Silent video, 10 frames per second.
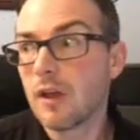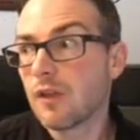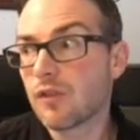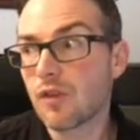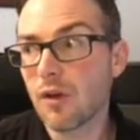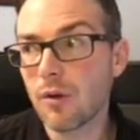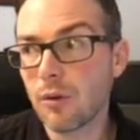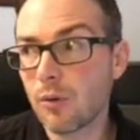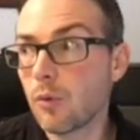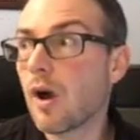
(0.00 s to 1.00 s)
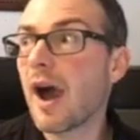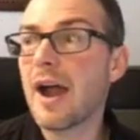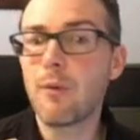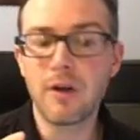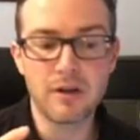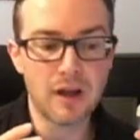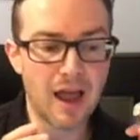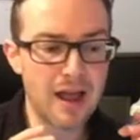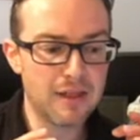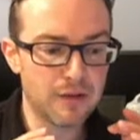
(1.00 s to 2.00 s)
So I would
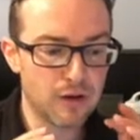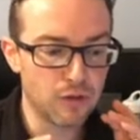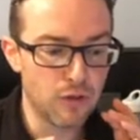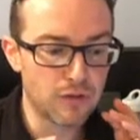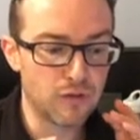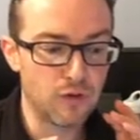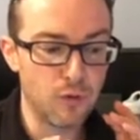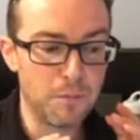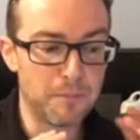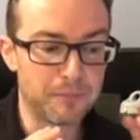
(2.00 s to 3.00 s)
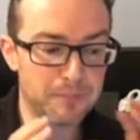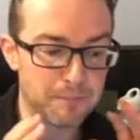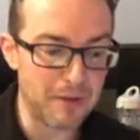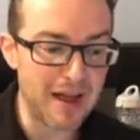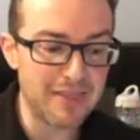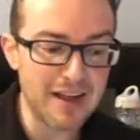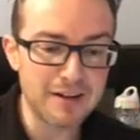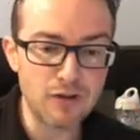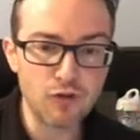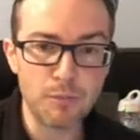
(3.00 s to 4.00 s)
either look to buy that
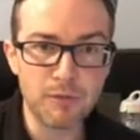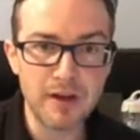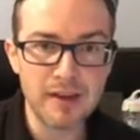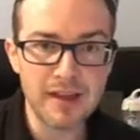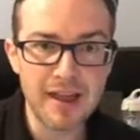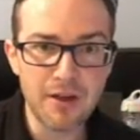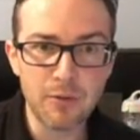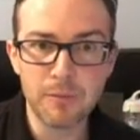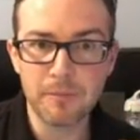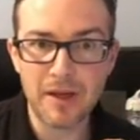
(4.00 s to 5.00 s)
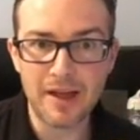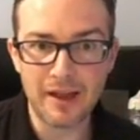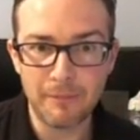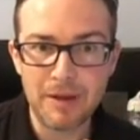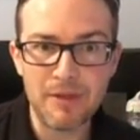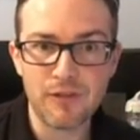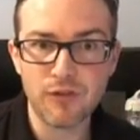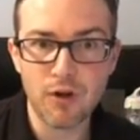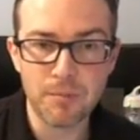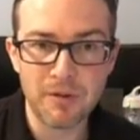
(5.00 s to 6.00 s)
initial breakout, buy maybe a
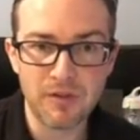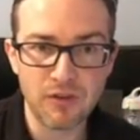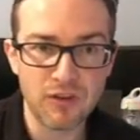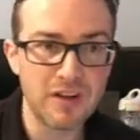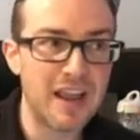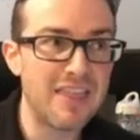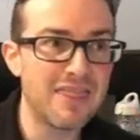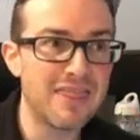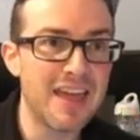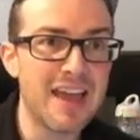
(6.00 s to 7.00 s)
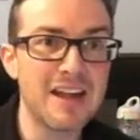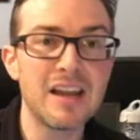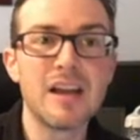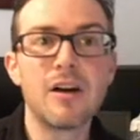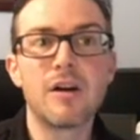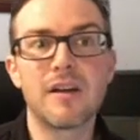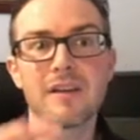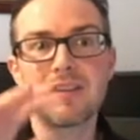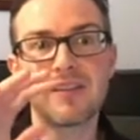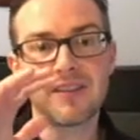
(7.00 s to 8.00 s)
starter position, and then
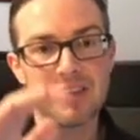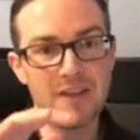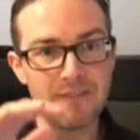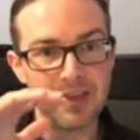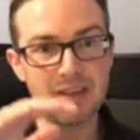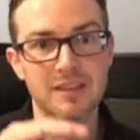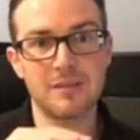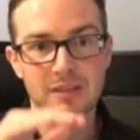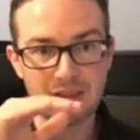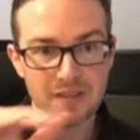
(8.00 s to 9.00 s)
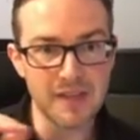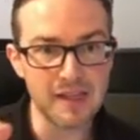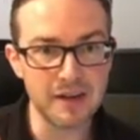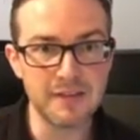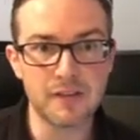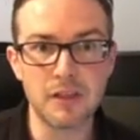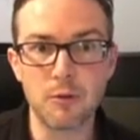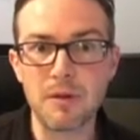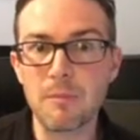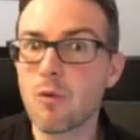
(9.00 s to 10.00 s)
see if it consolidates a little
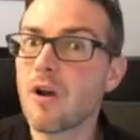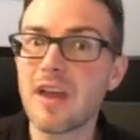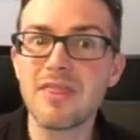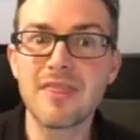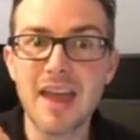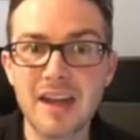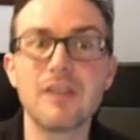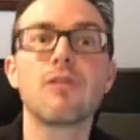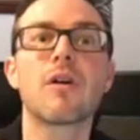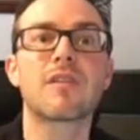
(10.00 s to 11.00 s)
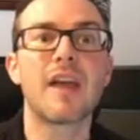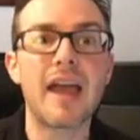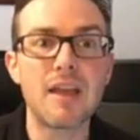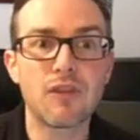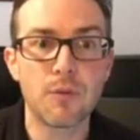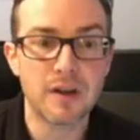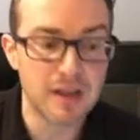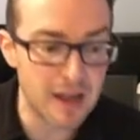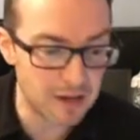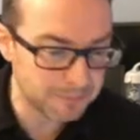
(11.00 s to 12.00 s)
bit more, and then look to add to it
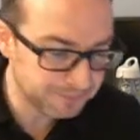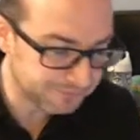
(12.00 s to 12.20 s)
again.